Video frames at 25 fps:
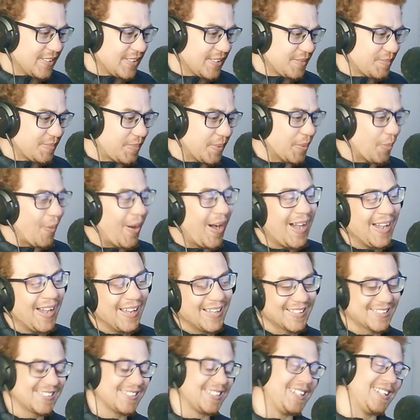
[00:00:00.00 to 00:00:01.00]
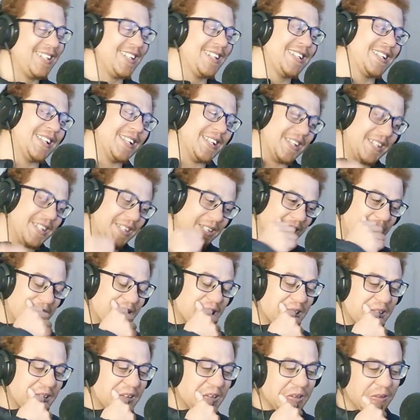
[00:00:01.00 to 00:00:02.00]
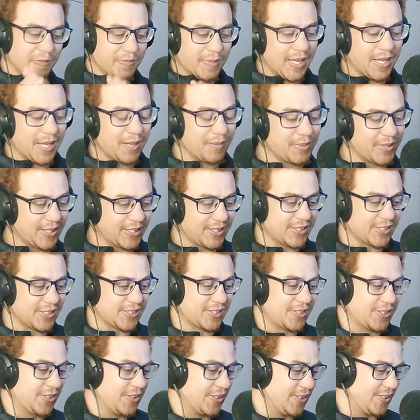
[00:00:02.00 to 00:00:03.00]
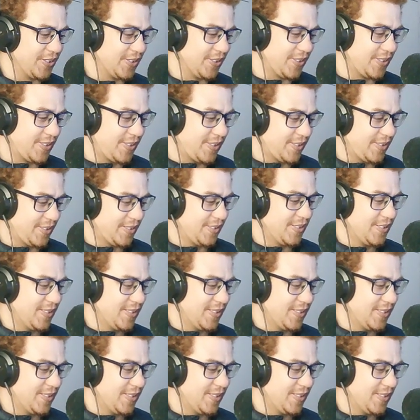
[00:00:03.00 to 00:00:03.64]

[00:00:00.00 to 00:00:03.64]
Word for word: But why exactly? I don't know, maybe just cause...